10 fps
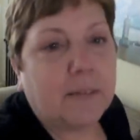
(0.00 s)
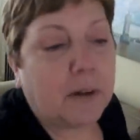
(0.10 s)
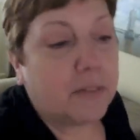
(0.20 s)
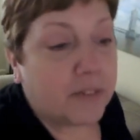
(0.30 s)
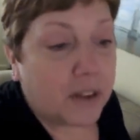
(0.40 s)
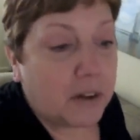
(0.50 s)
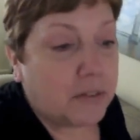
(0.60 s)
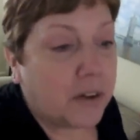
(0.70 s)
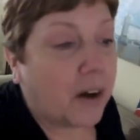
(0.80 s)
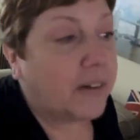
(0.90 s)
up going, so
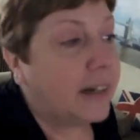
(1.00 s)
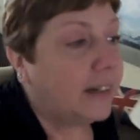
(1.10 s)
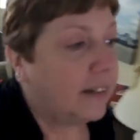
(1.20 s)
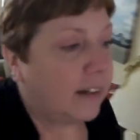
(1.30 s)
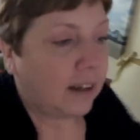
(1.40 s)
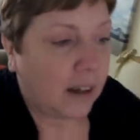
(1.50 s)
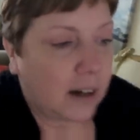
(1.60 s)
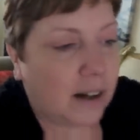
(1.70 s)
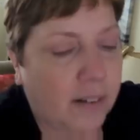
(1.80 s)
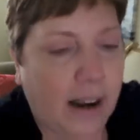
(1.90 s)
sorry.
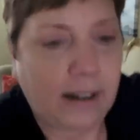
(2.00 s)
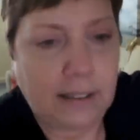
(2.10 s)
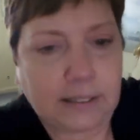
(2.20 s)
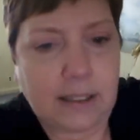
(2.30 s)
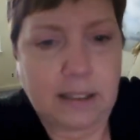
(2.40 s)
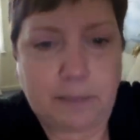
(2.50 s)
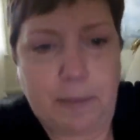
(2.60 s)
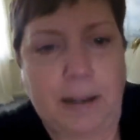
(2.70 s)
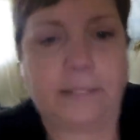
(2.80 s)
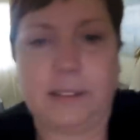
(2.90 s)
All right, let's get this
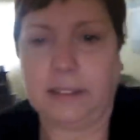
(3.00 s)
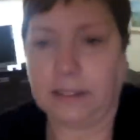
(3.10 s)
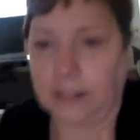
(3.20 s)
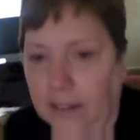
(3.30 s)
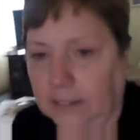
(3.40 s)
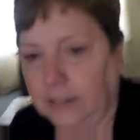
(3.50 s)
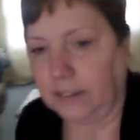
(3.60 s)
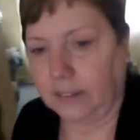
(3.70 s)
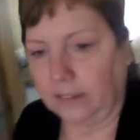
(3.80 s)
BLT started.